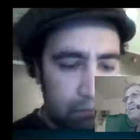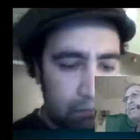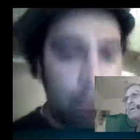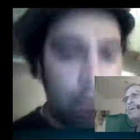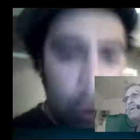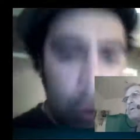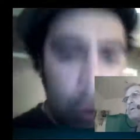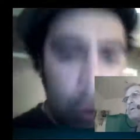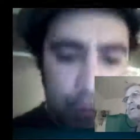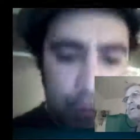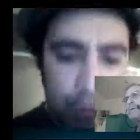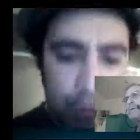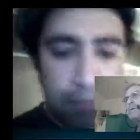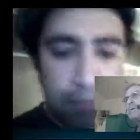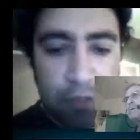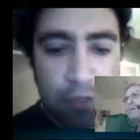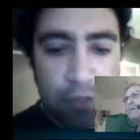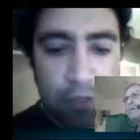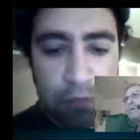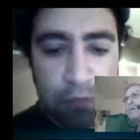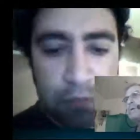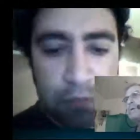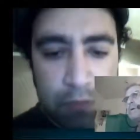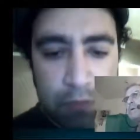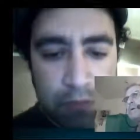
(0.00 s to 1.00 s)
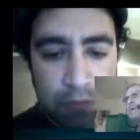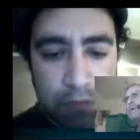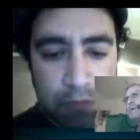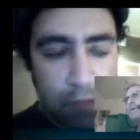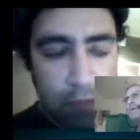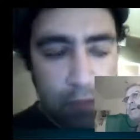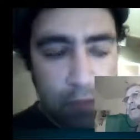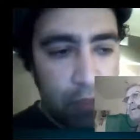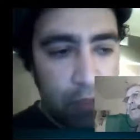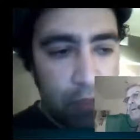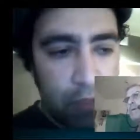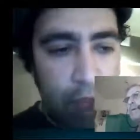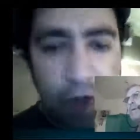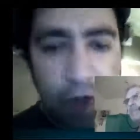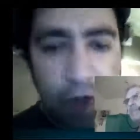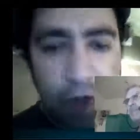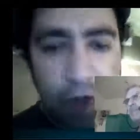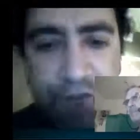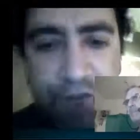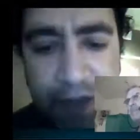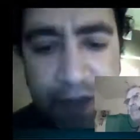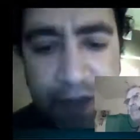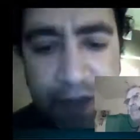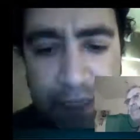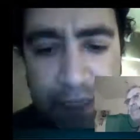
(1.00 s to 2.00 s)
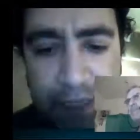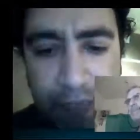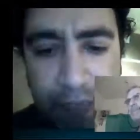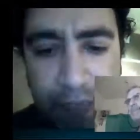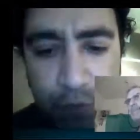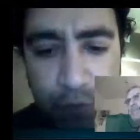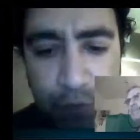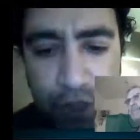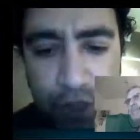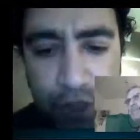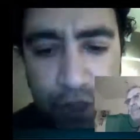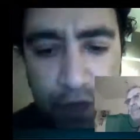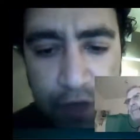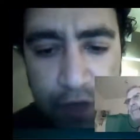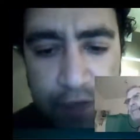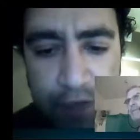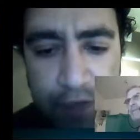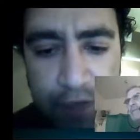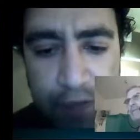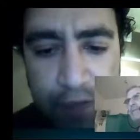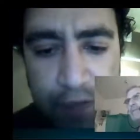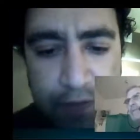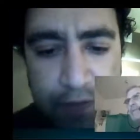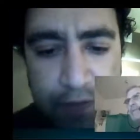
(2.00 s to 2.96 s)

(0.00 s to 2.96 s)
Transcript: Okay. I heard Frank Lamb was shot in the leg.